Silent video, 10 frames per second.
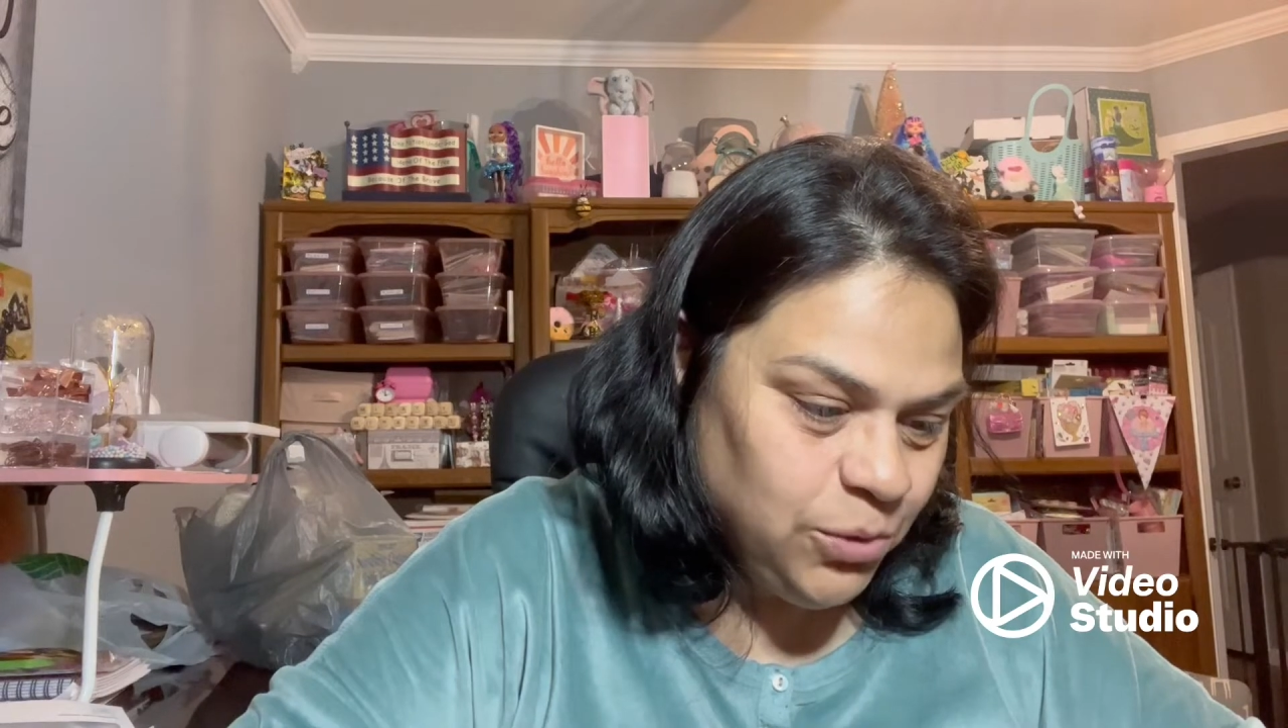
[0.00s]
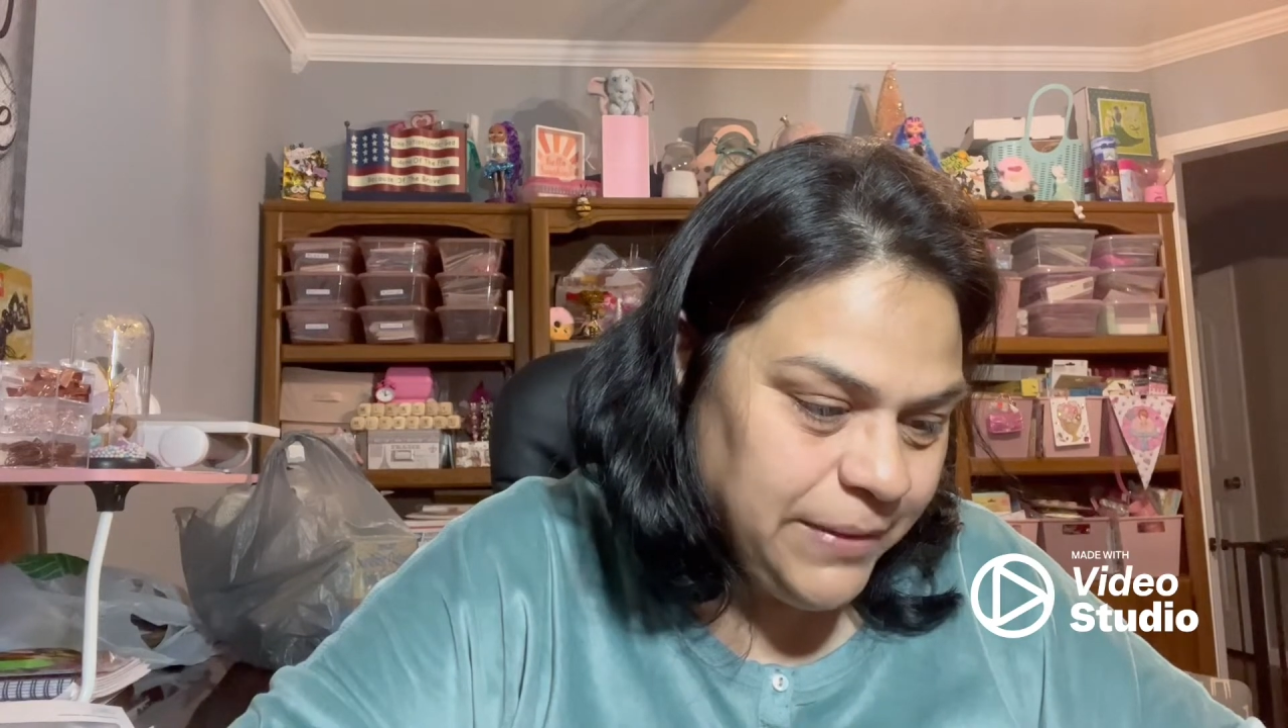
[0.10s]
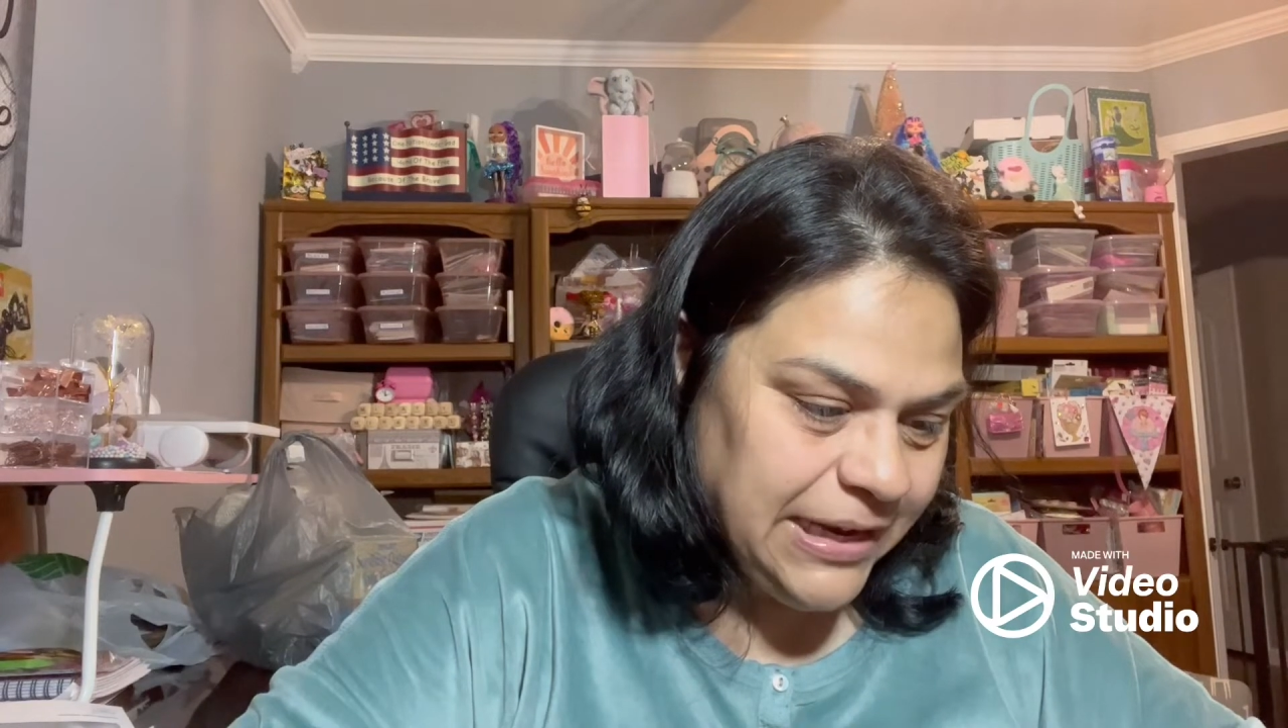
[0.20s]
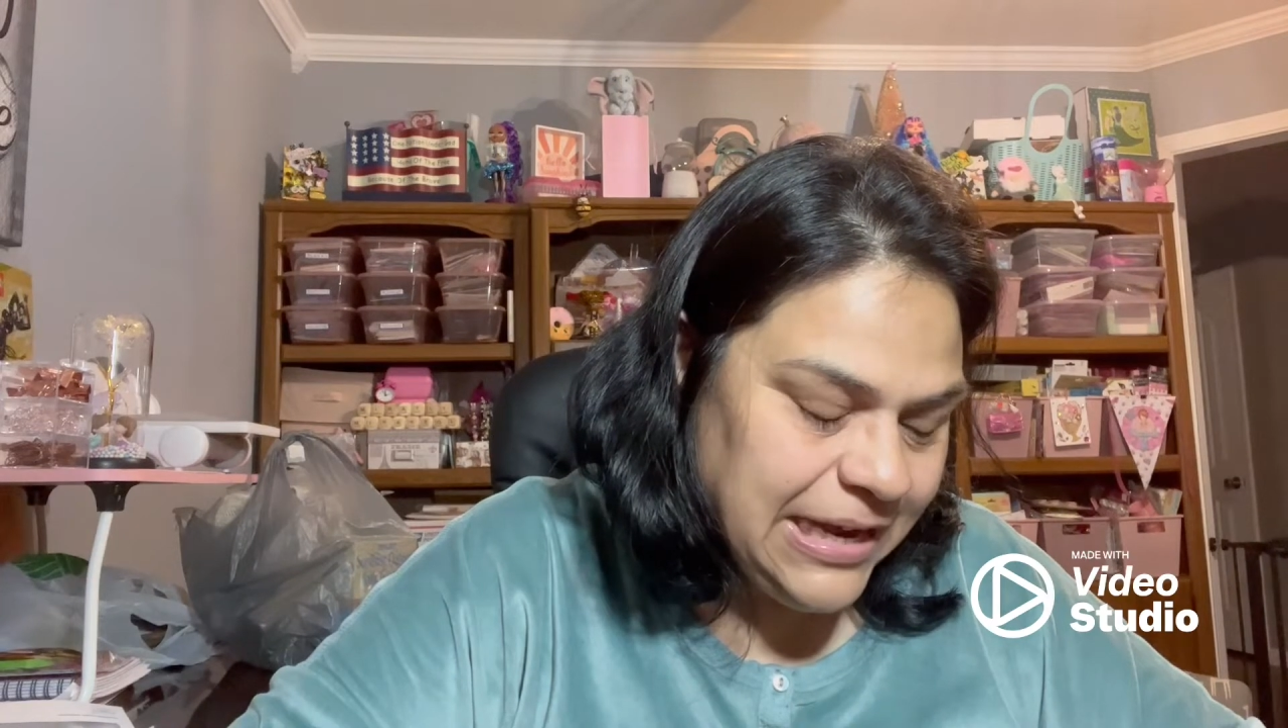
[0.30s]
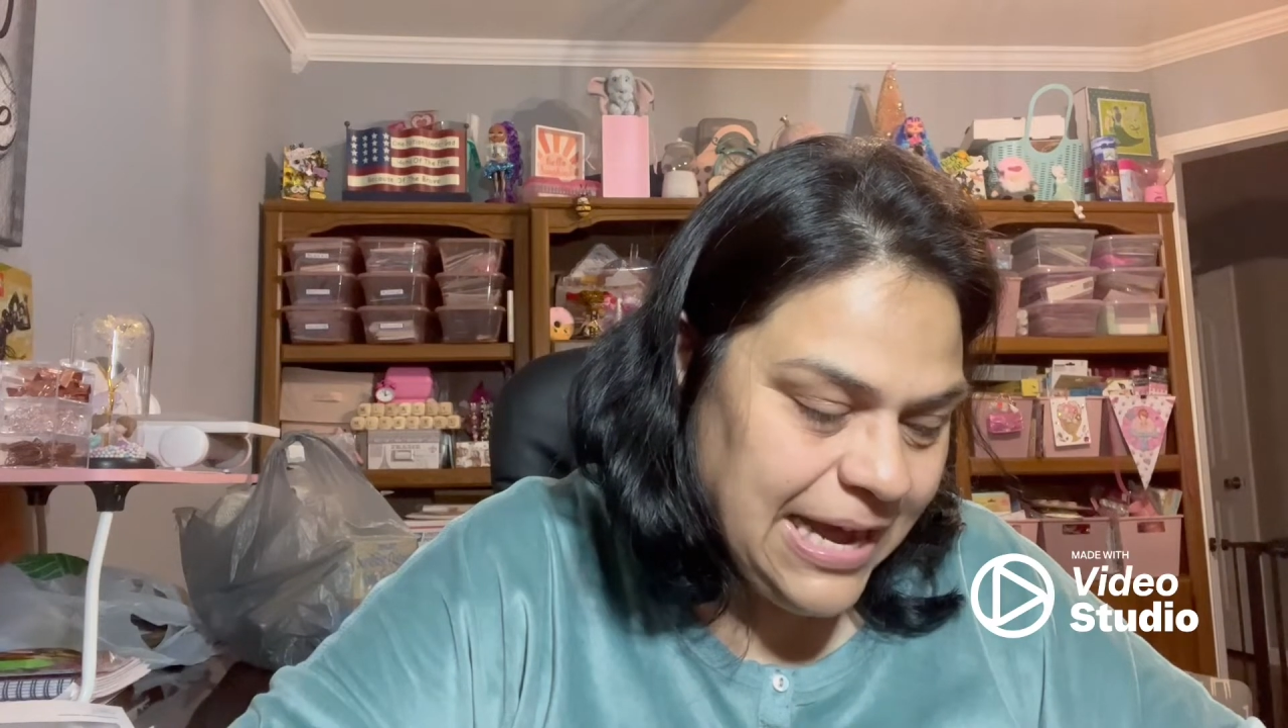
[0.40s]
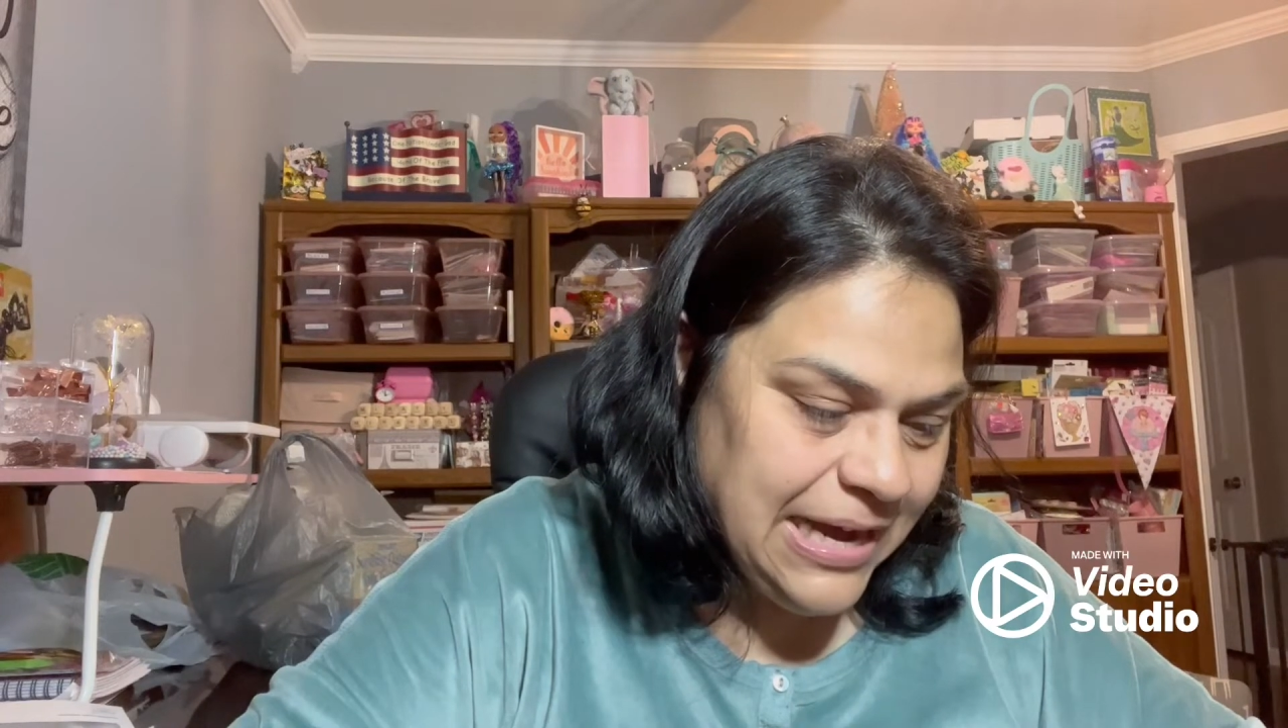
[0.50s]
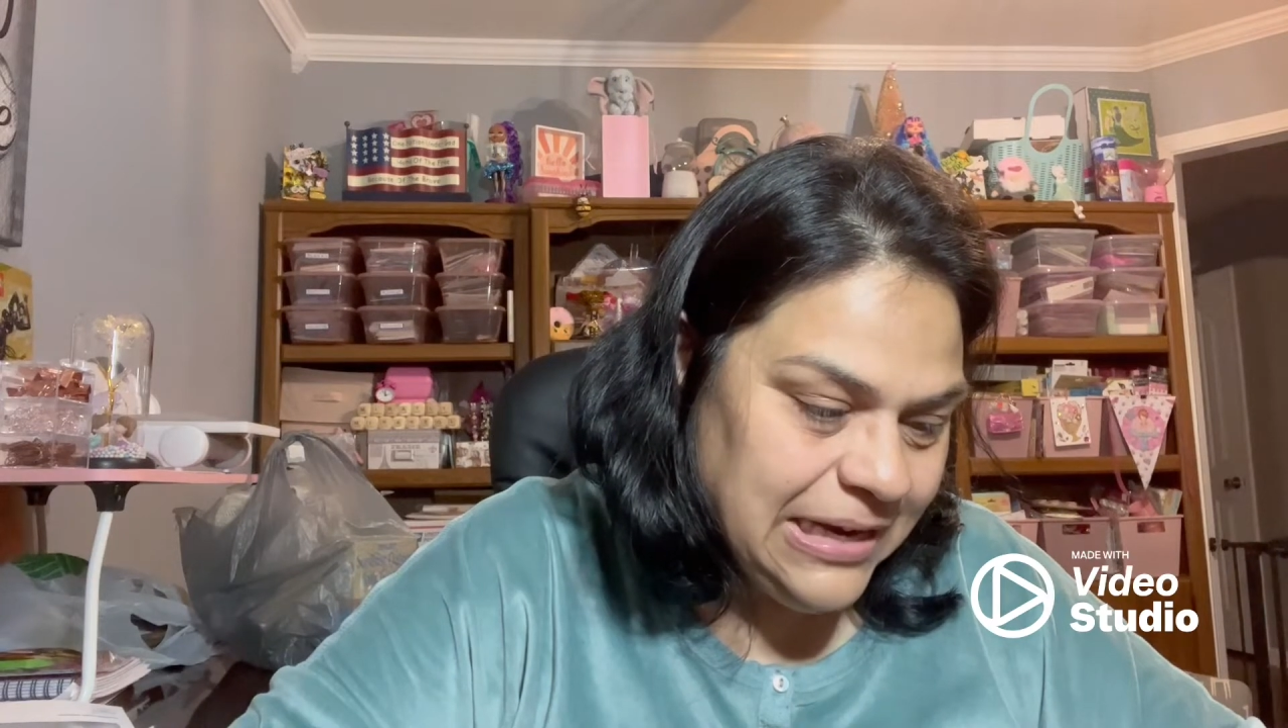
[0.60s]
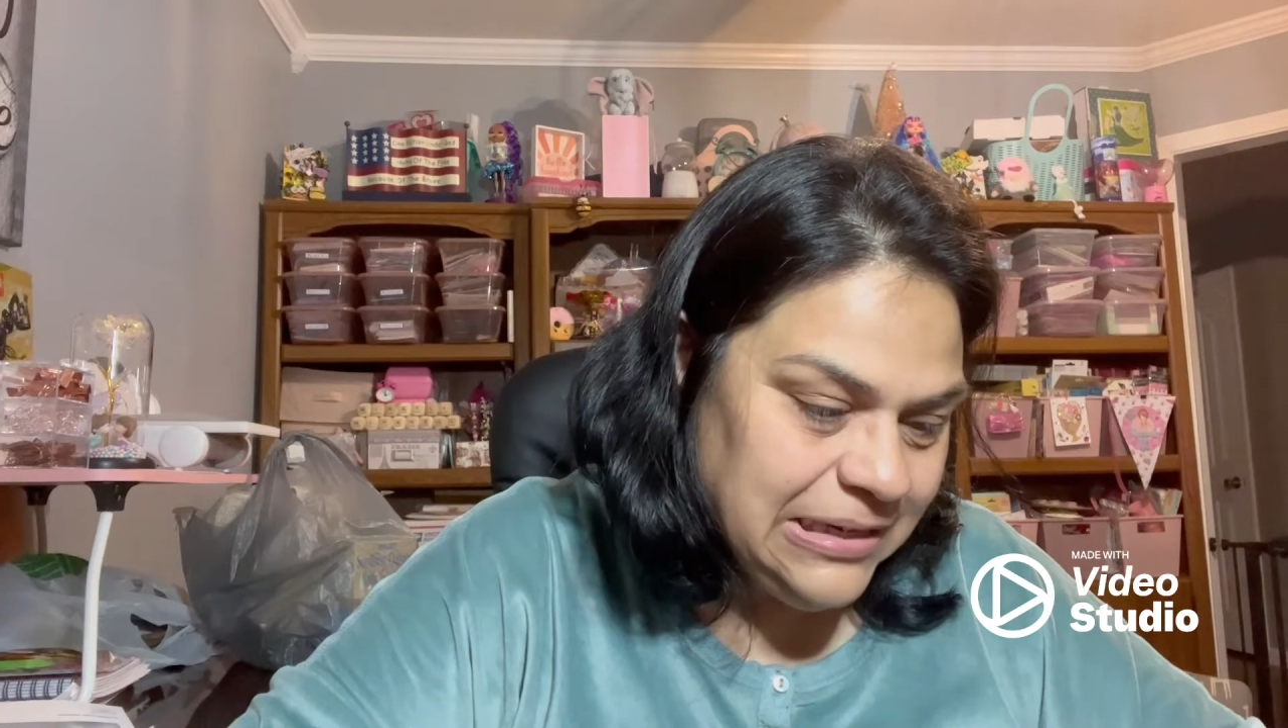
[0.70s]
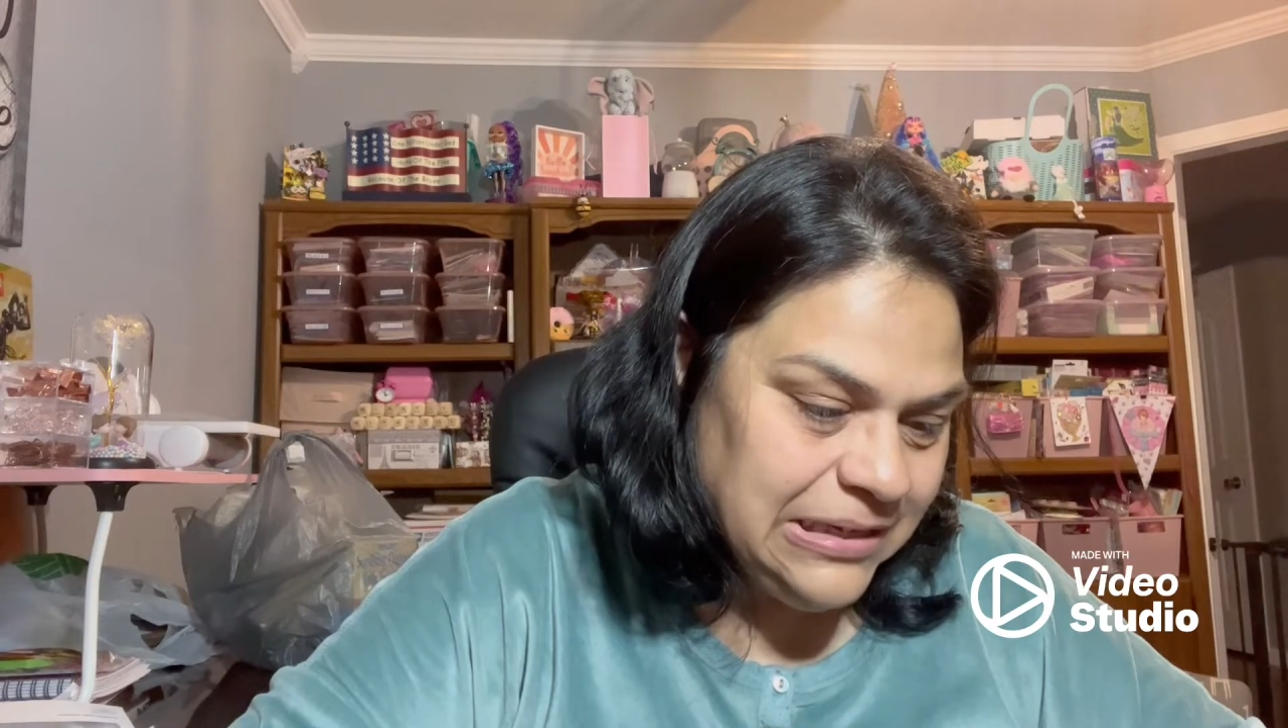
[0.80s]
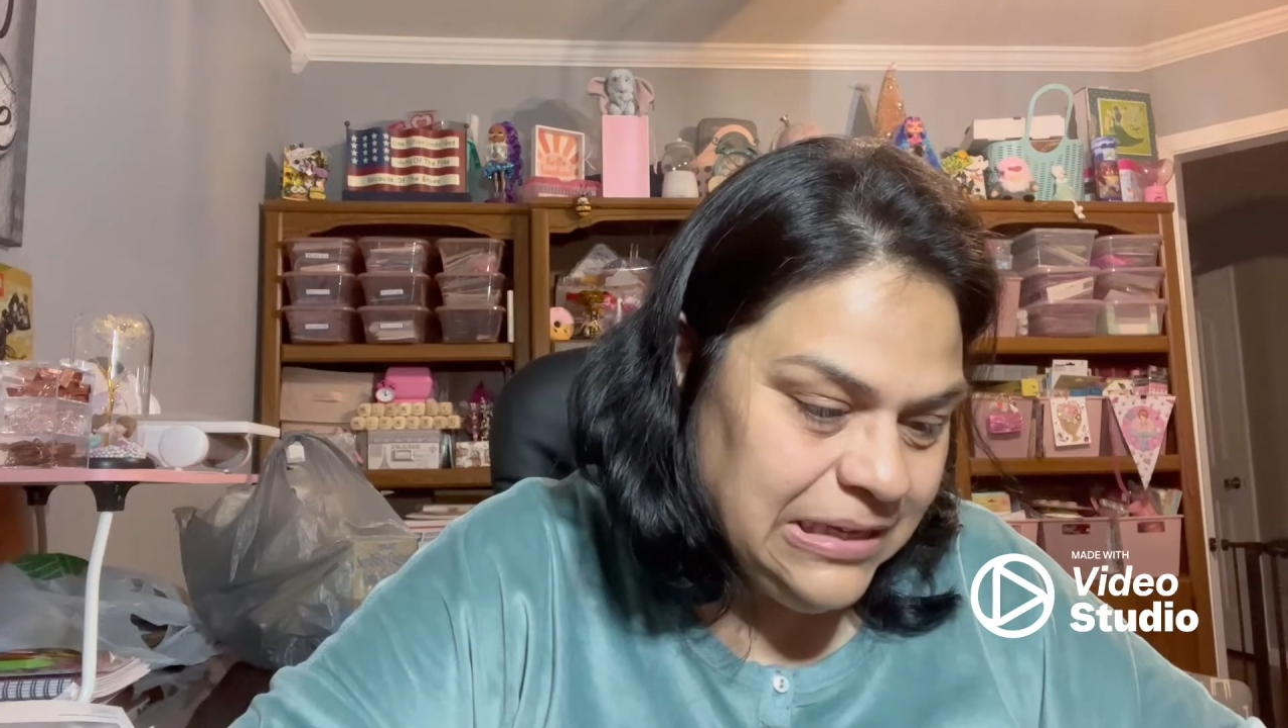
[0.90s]
my
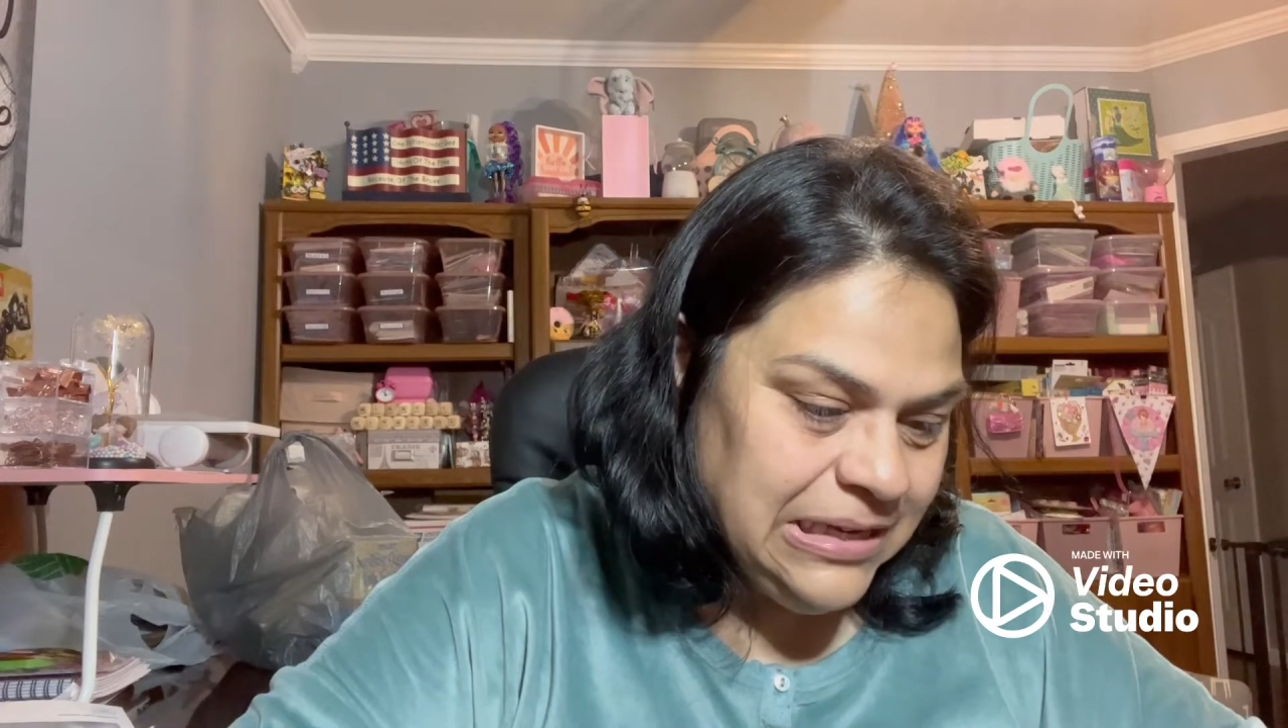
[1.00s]
guide.